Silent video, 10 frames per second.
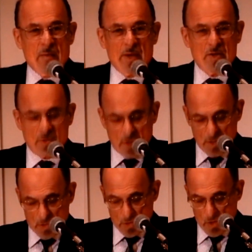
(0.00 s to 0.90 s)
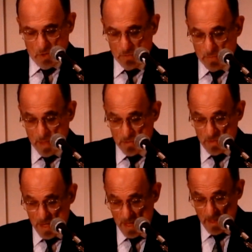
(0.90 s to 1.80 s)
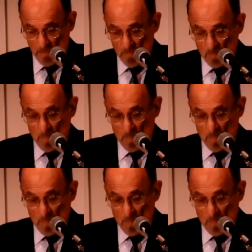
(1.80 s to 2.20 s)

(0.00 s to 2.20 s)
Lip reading: But he starts it off by saying,